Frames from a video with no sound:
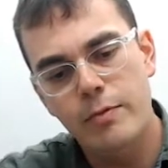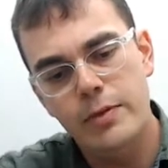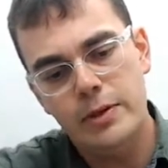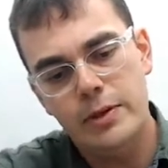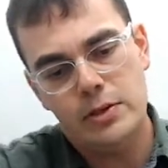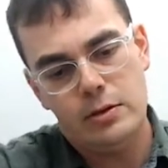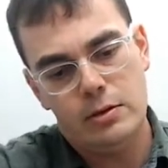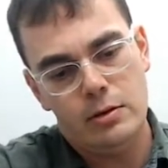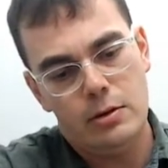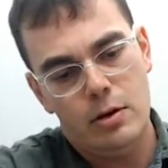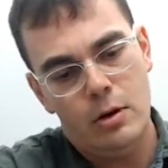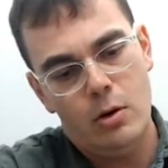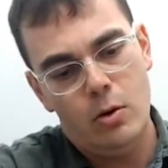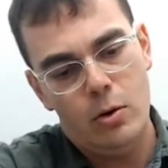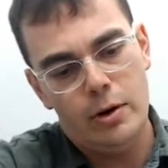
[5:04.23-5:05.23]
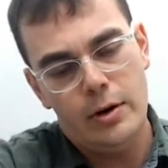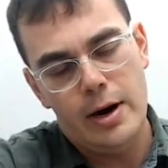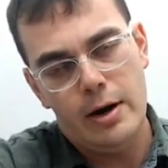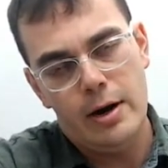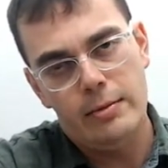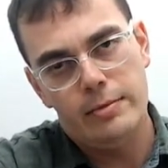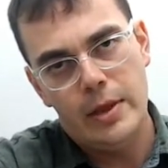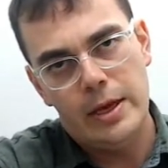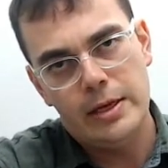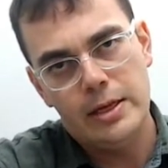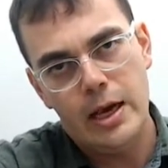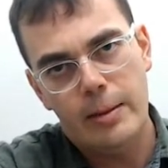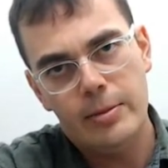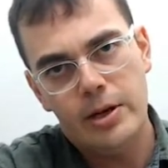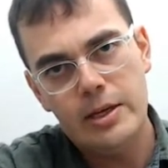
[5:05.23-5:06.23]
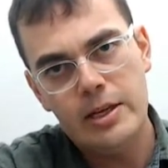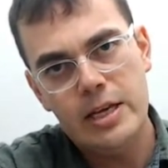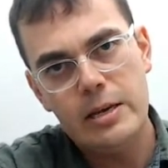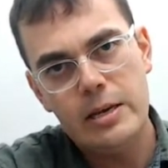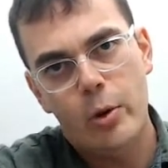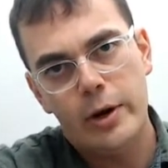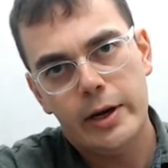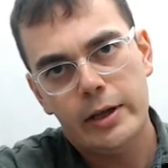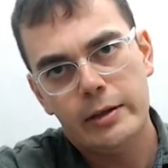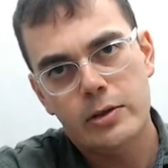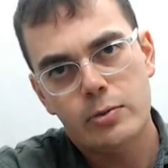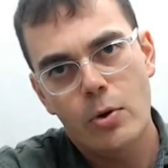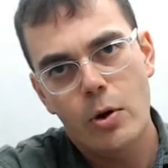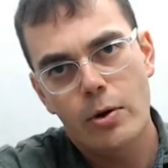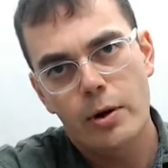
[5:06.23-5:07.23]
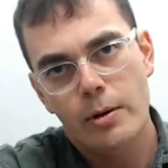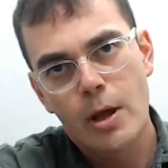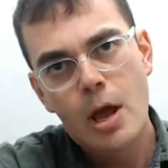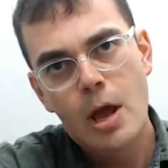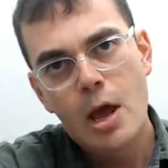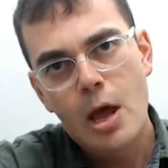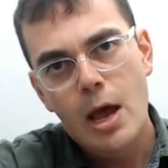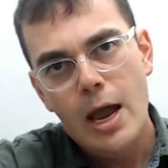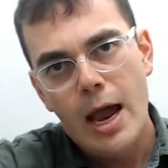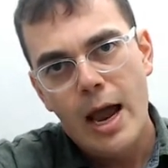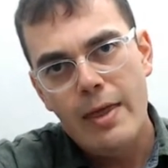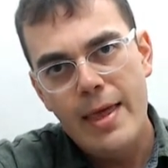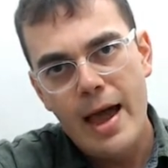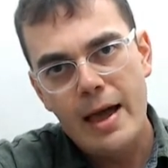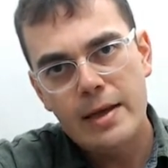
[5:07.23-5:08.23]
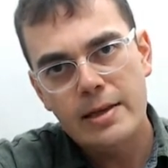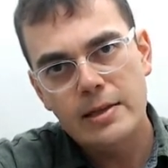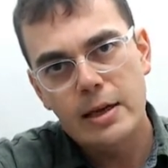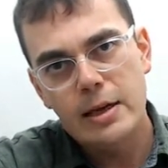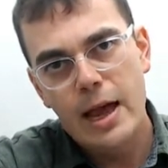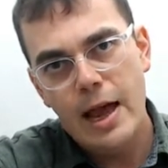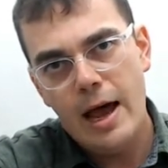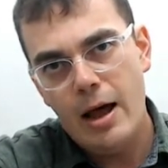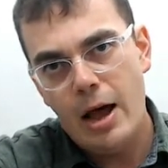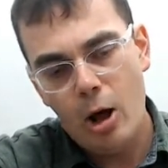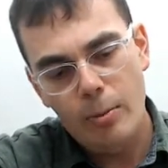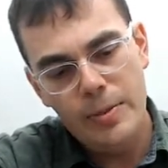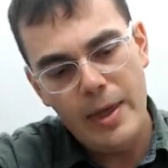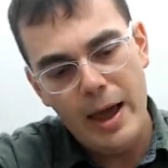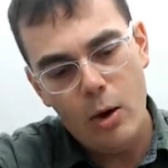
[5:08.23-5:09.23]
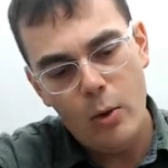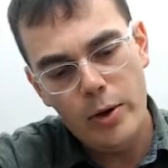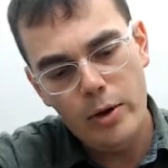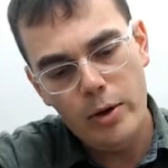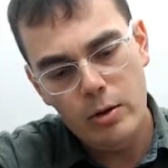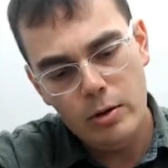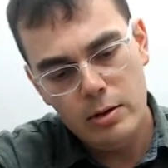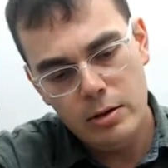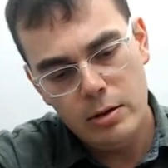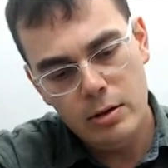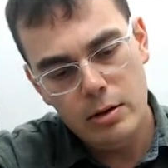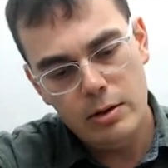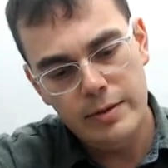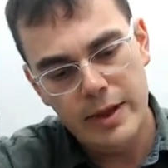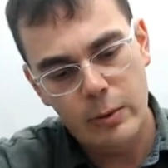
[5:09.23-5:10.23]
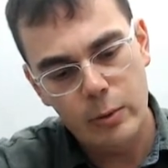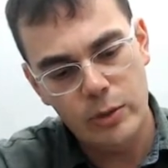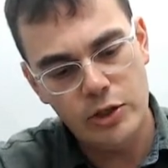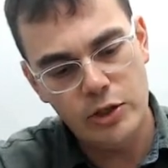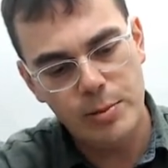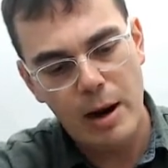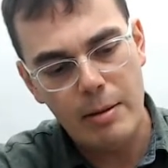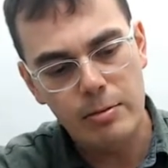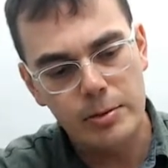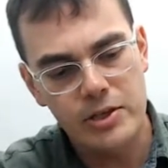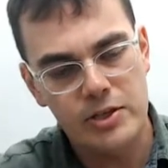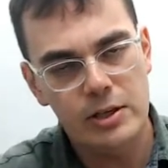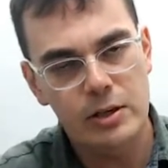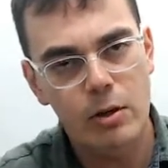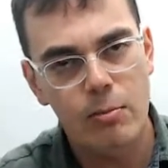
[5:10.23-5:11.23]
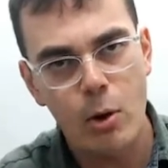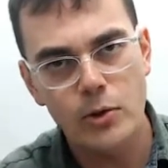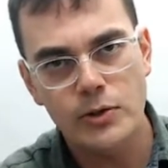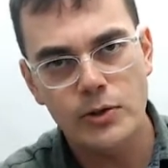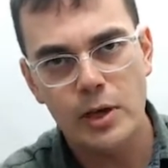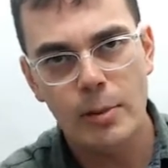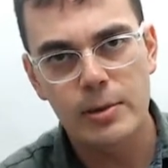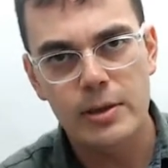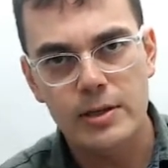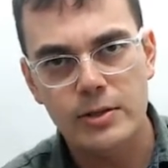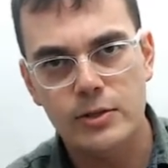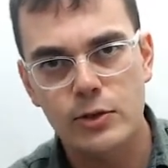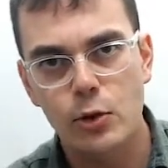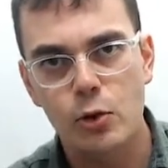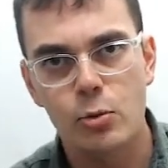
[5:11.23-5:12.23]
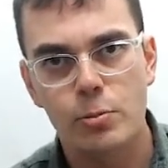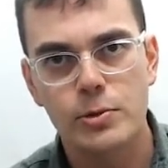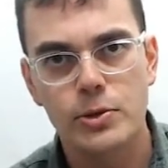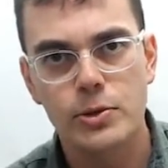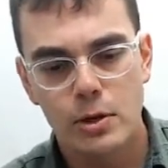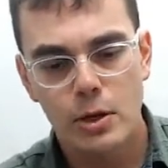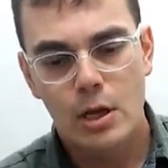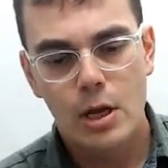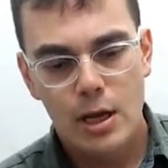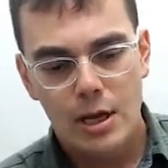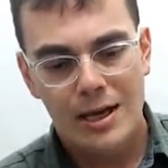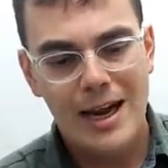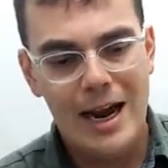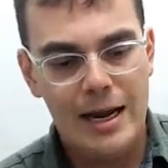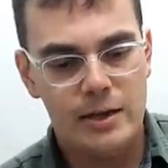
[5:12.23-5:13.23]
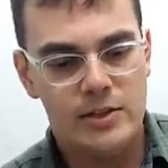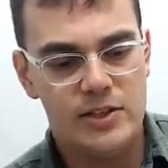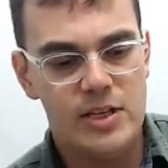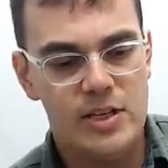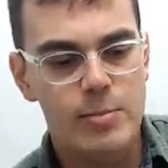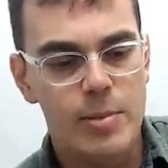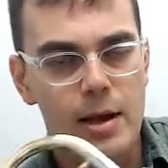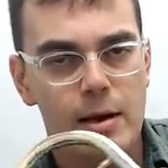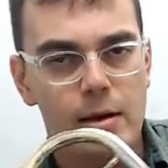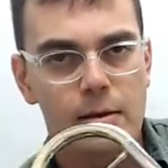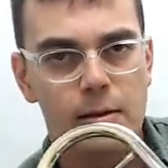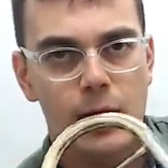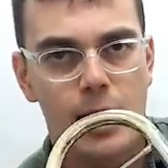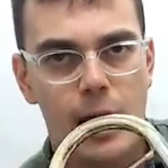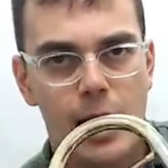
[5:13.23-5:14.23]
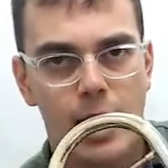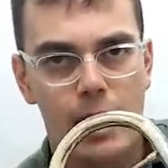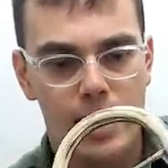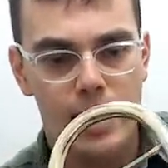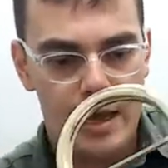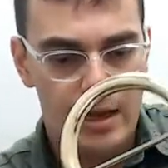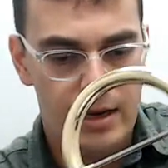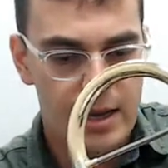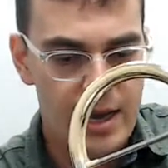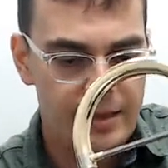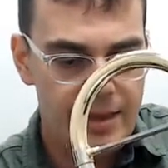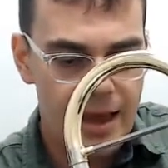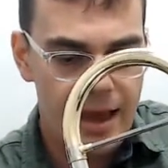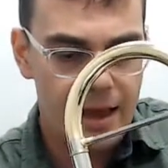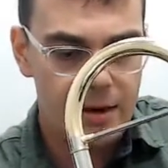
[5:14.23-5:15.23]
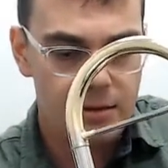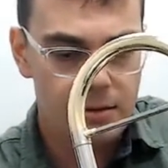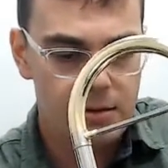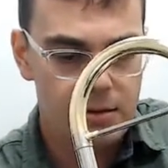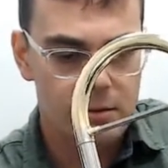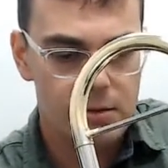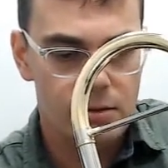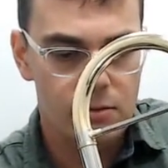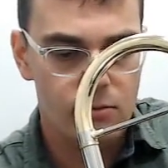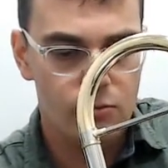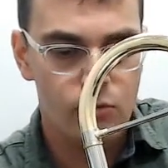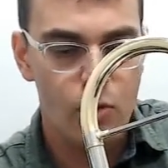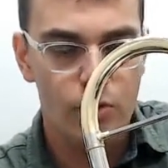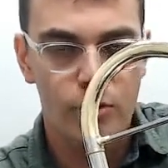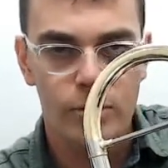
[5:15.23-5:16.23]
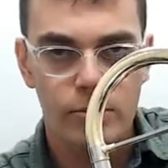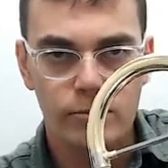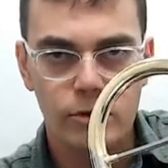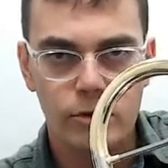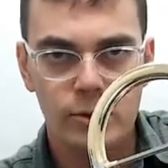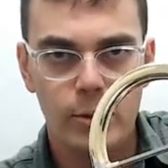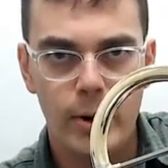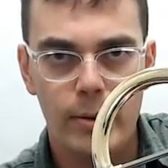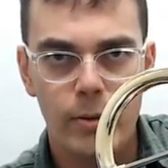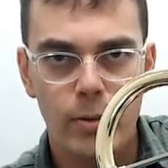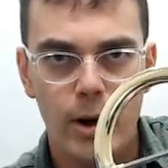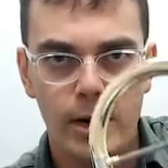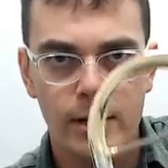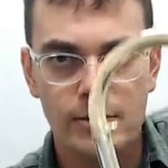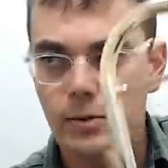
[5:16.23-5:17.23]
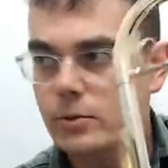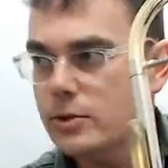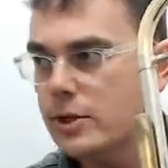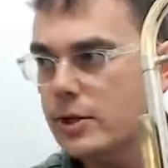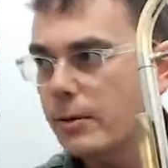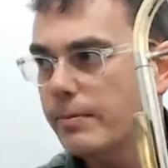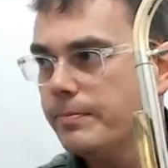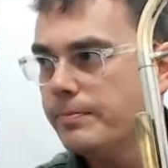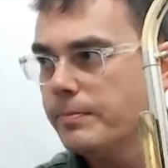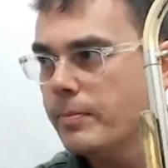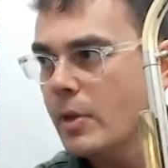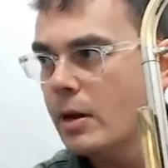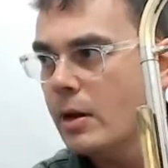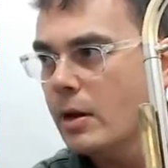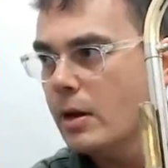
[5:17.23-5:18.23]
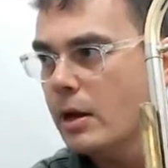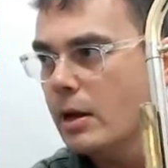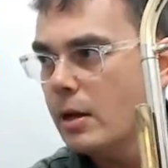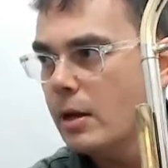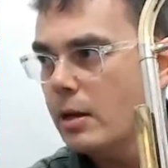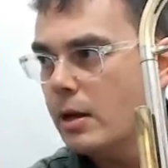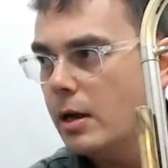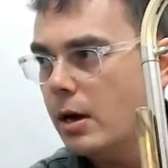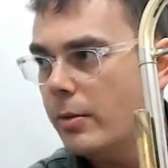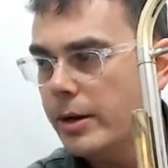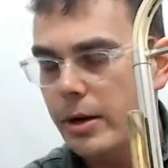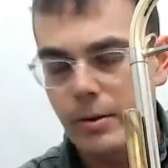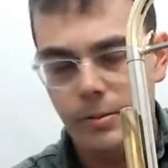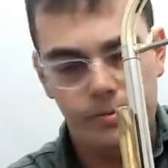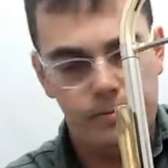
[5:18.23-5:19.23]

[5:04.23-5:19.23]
this horn around, and I'm gonna keep working this rotor, and that is gonna help that oil, which is probably still mostly up in these tubes, kind of seep in and hit that rotor just the way we want it to. So there we go.